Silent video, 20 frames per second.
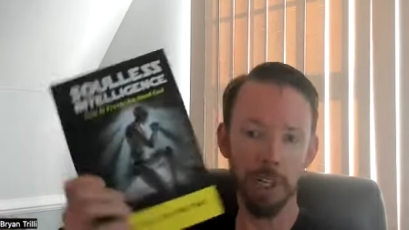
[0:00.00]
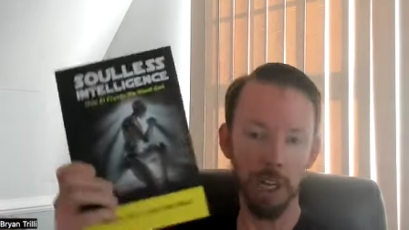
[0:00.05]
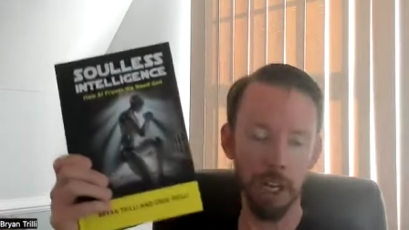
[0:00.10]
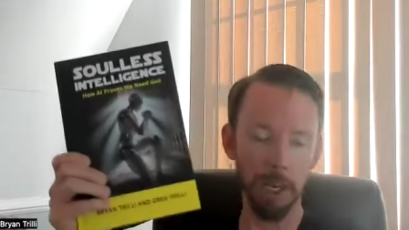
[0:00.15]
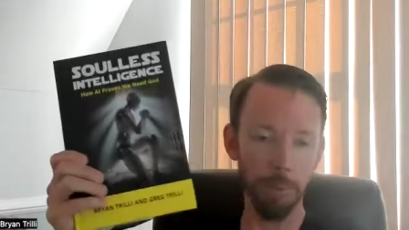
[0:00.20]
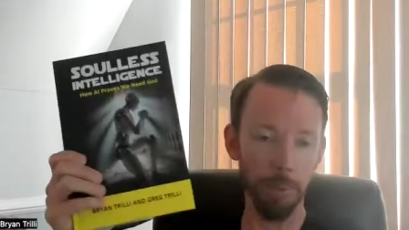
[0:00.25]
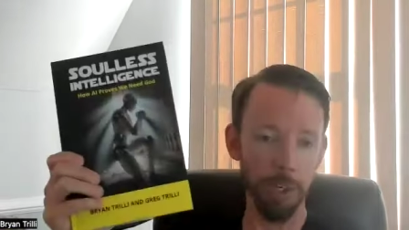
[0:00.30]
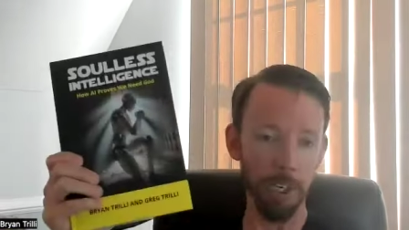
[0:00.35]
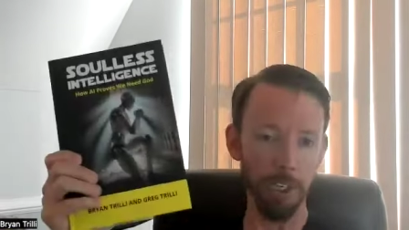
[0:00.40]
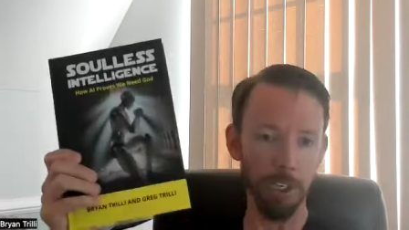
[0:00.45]
Uh,
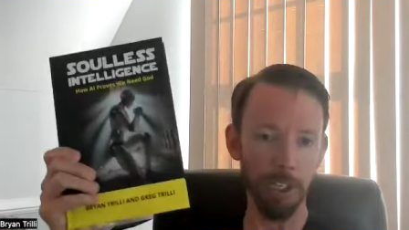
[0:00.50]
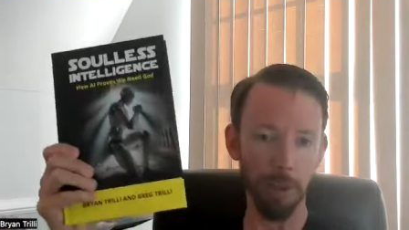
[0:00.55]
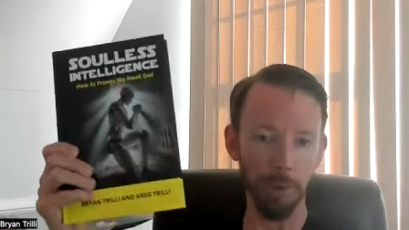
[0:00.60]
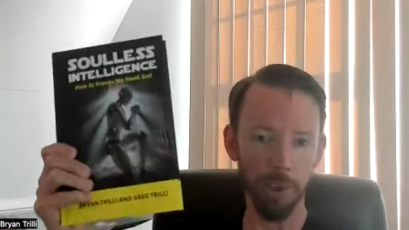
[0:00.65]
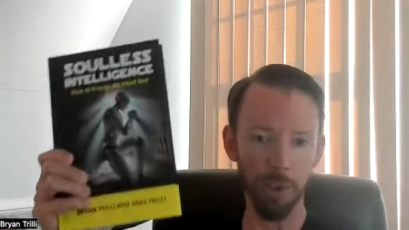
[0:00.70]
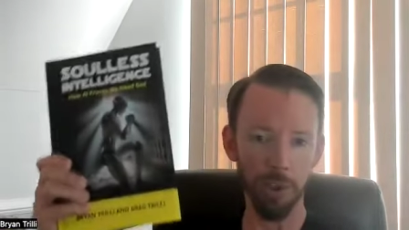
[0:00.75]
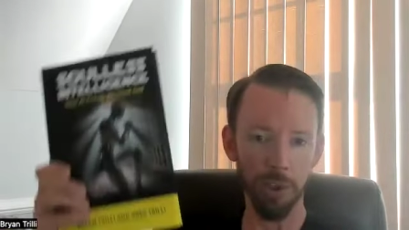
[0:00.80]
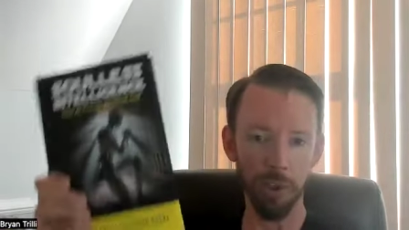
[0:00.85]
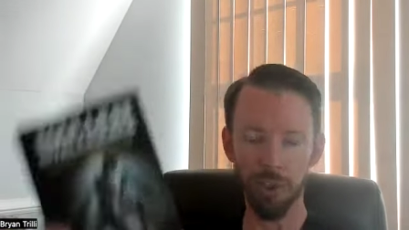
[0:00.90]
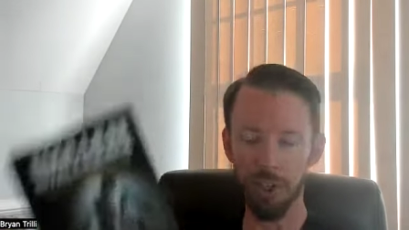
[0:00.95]
in particular, I was
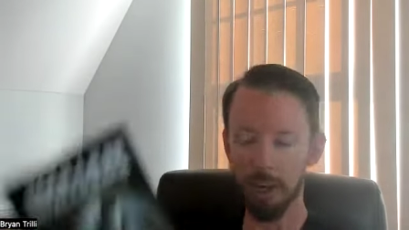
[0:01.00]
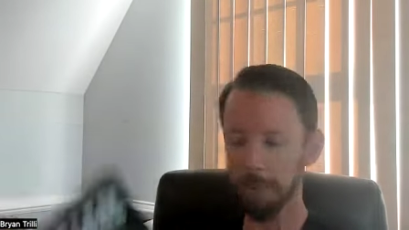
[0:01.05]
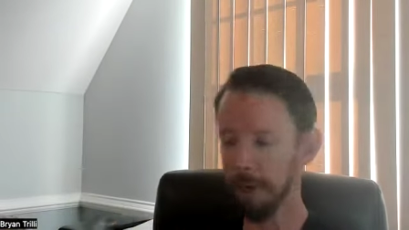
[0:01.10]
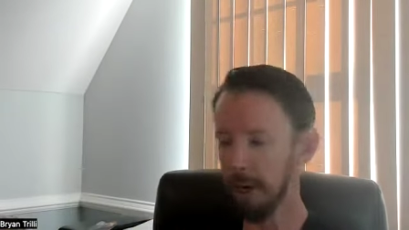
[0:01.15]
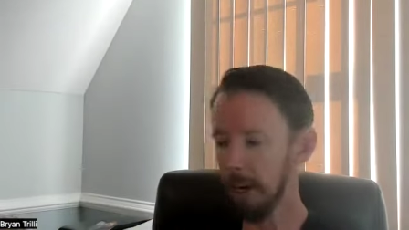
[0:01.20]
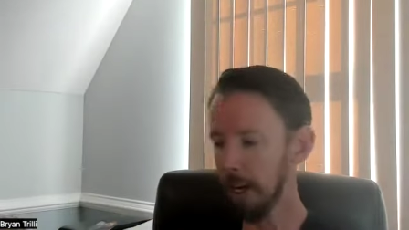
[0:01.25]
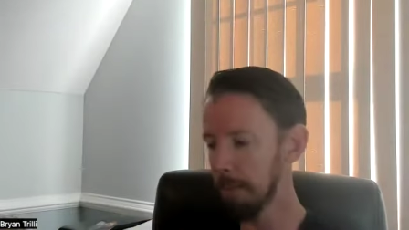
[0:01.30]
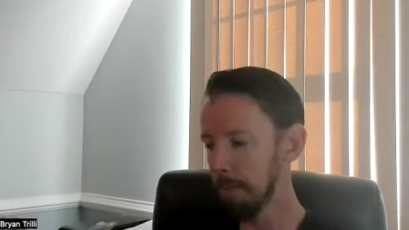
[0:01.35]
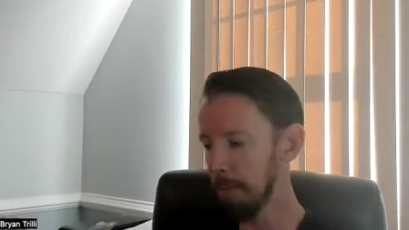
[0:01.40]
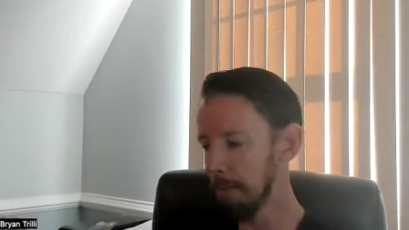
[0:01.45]
using
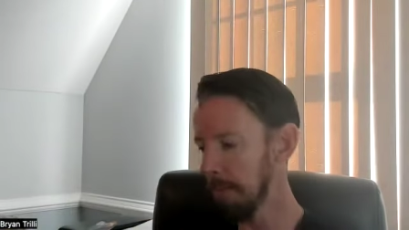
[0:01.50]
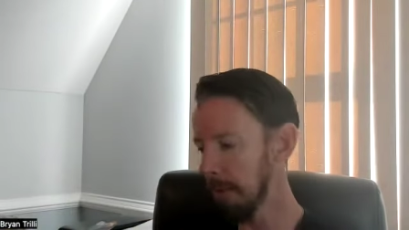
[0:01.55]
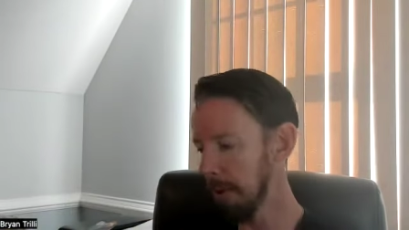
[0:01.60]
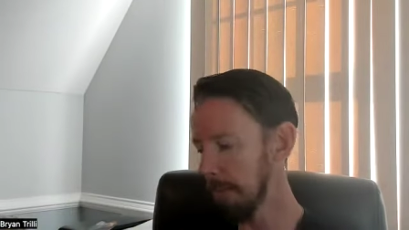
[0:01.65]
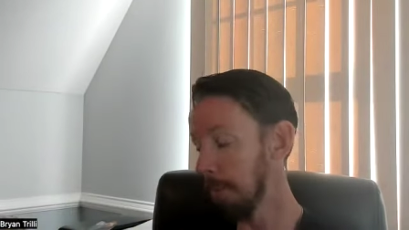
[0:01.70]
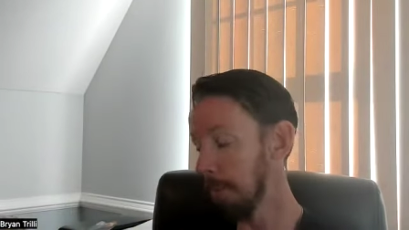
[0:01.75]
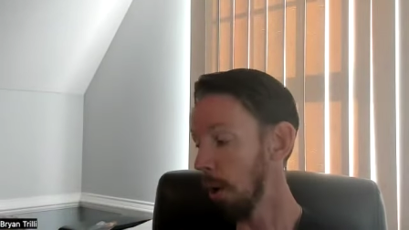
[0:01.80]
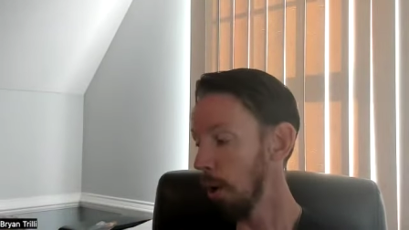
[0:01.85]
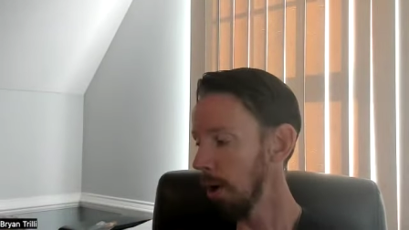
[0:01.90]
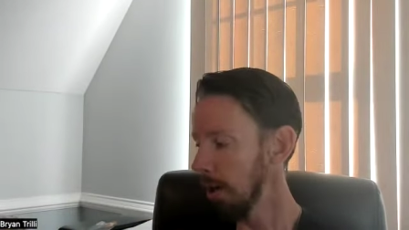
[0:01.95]
Gemini
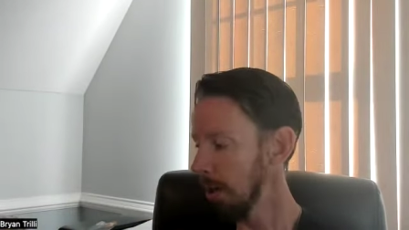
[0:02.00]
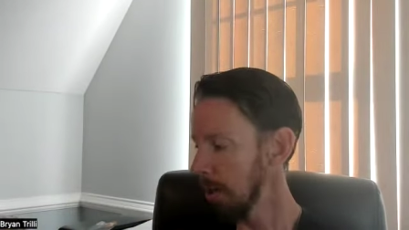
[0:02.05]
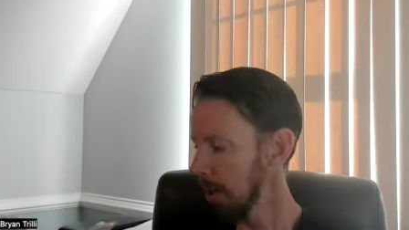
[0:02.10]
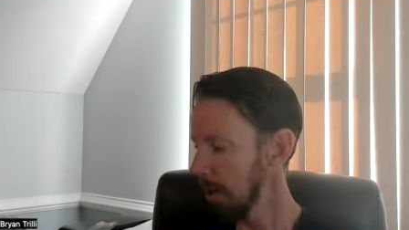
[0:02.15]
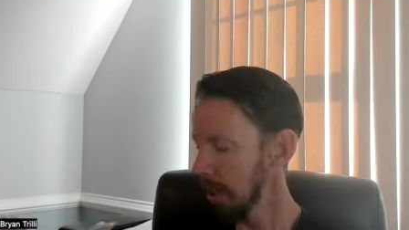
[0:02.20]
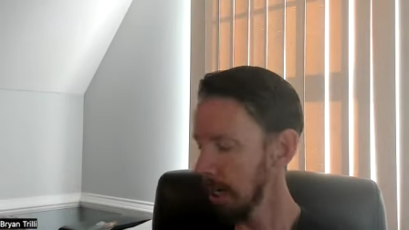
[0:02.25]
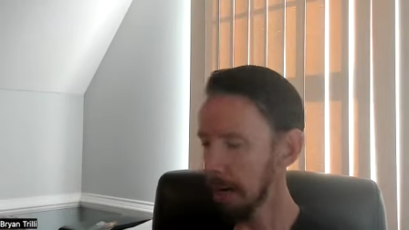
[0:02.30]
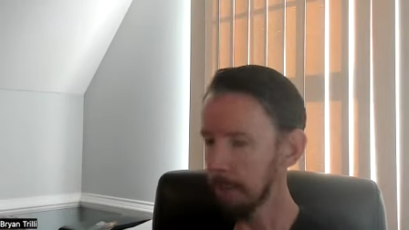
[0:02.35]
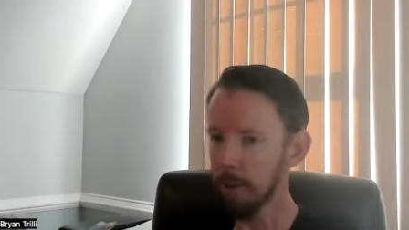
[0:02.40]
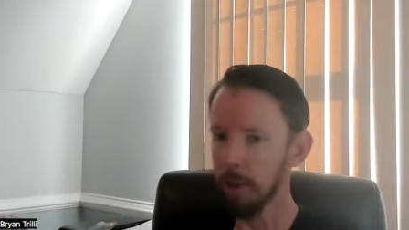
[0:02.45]
and Bard at the
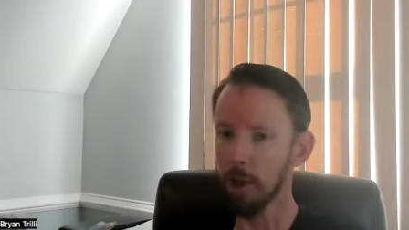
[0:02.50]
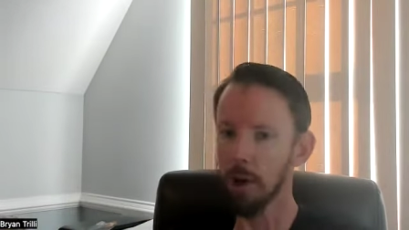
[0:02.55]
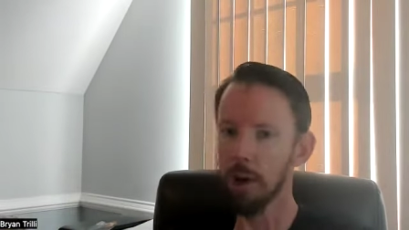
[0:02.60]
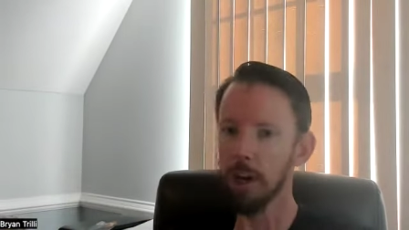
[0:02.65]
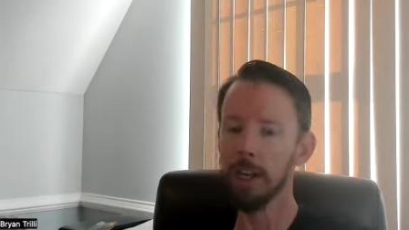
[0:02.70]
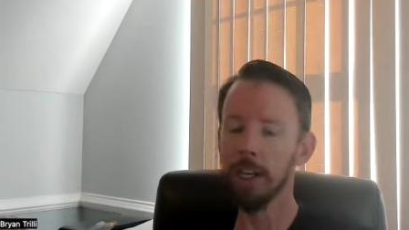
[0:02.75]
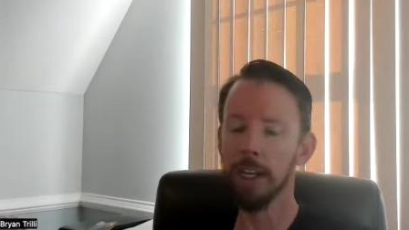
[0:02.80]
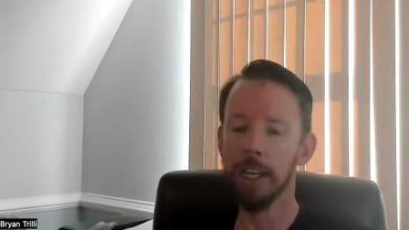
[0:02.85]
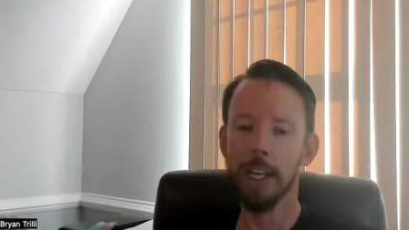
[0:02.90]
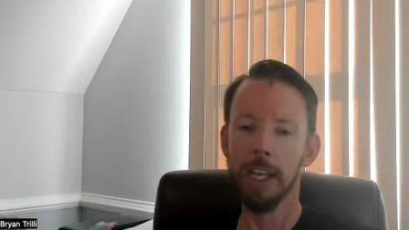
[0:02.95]
time a
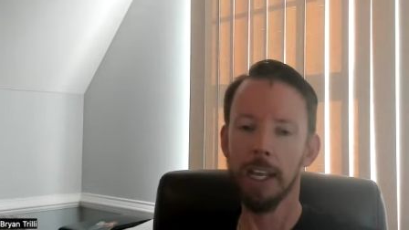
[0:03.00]
lot,